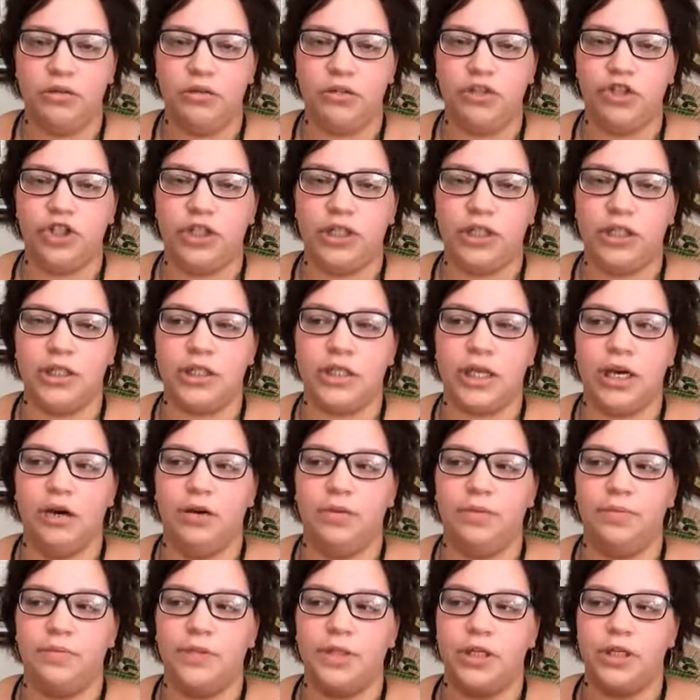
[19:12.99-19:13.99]
She's
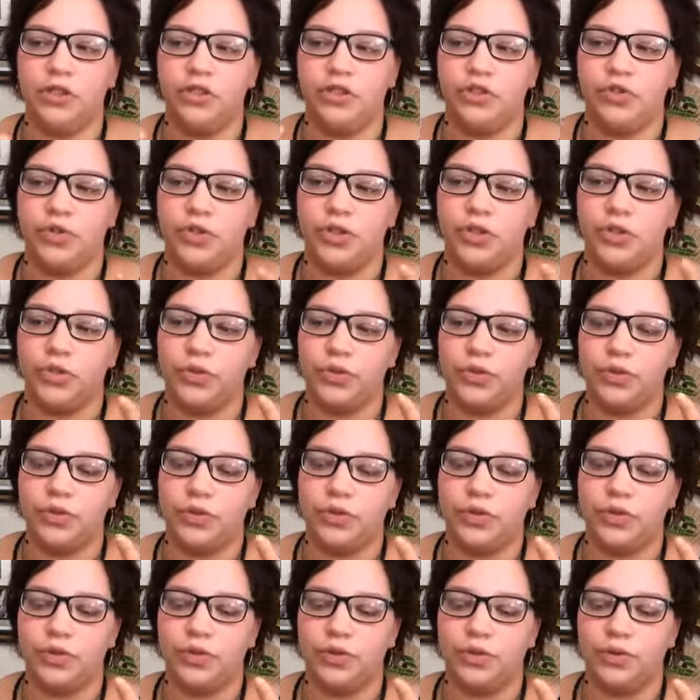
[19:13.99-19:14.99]
helped
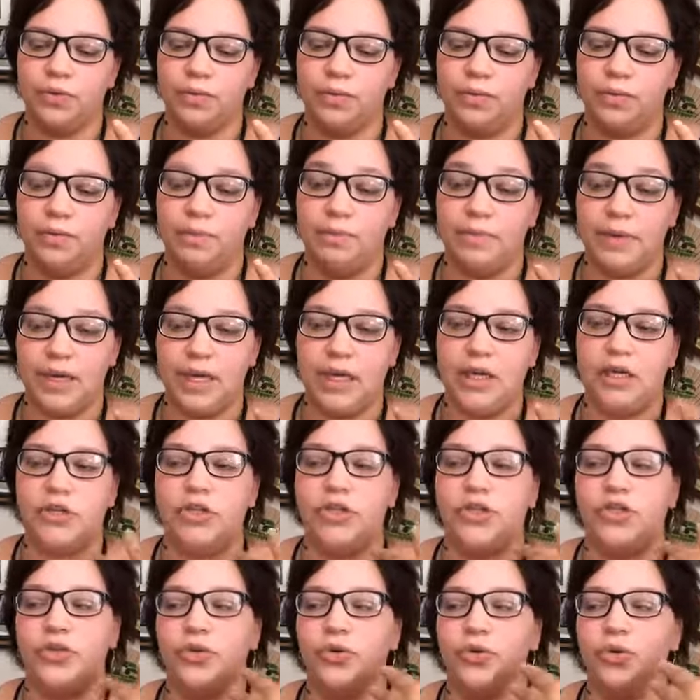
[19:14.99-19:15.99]
introduce me
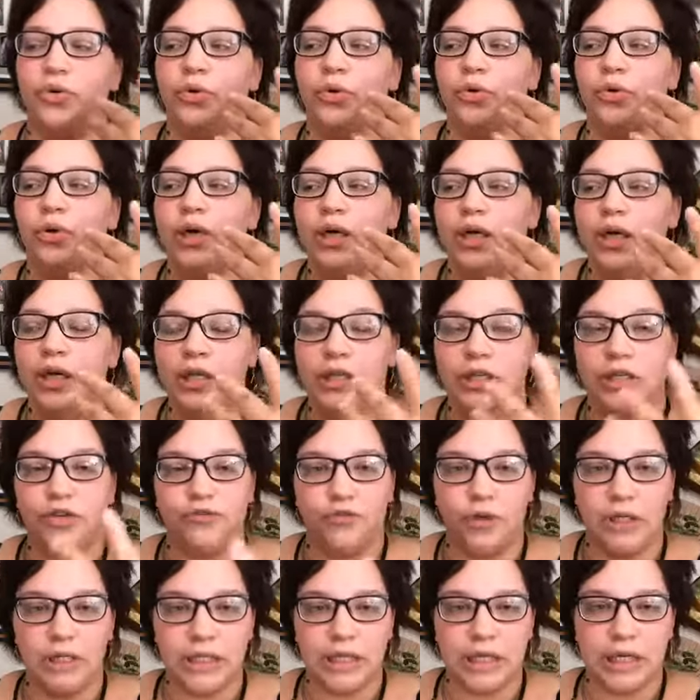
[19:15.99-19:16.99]
to
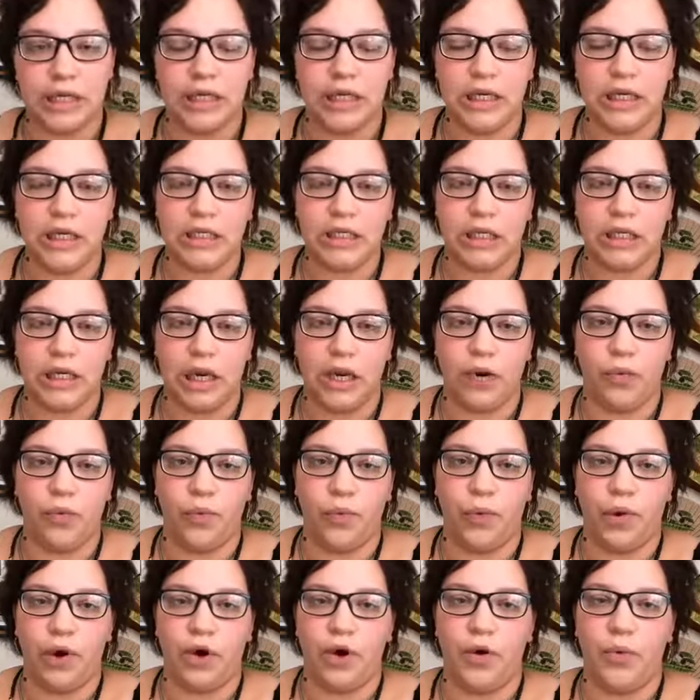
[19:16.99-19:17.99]
different deities that I
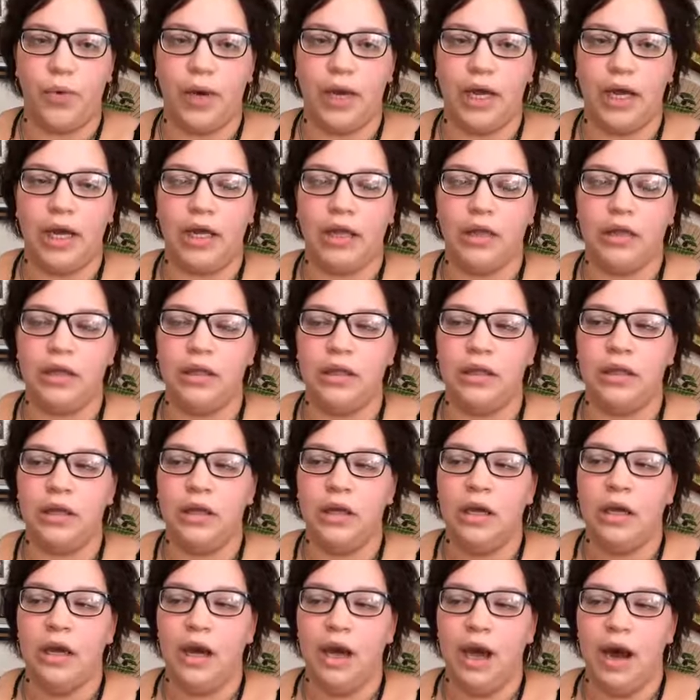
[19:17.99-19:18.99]
work with,
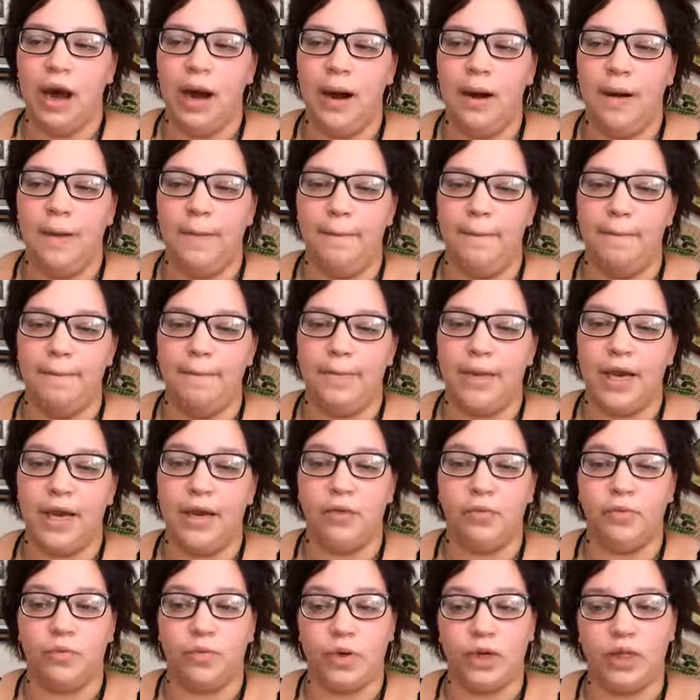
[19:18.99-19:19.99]

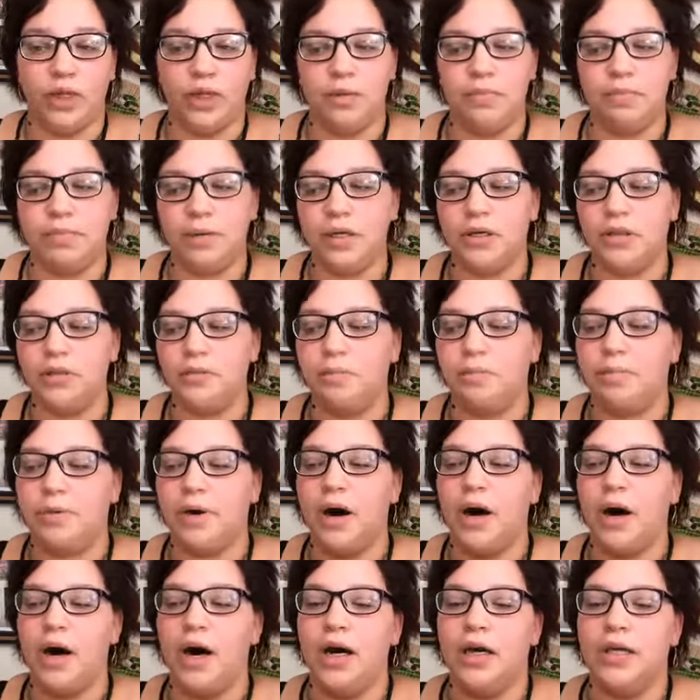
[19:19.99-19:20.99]
and really build
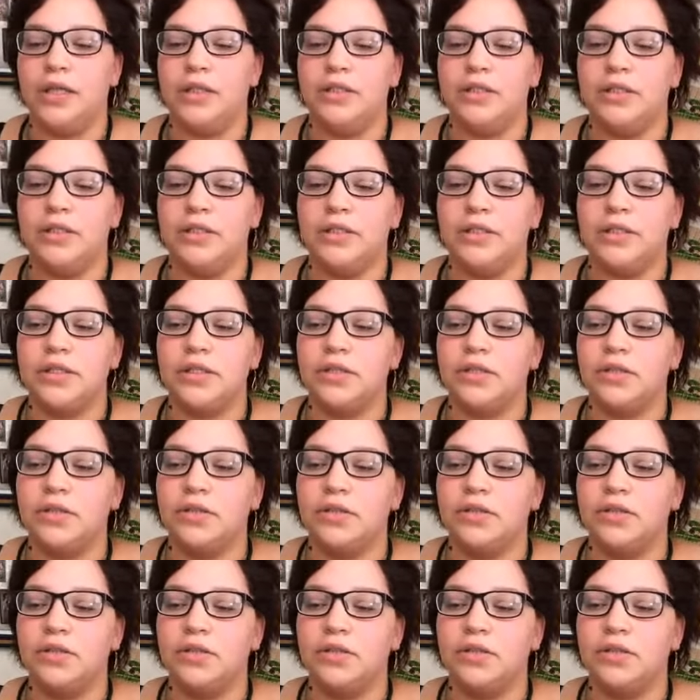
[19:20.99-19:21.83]
bonds.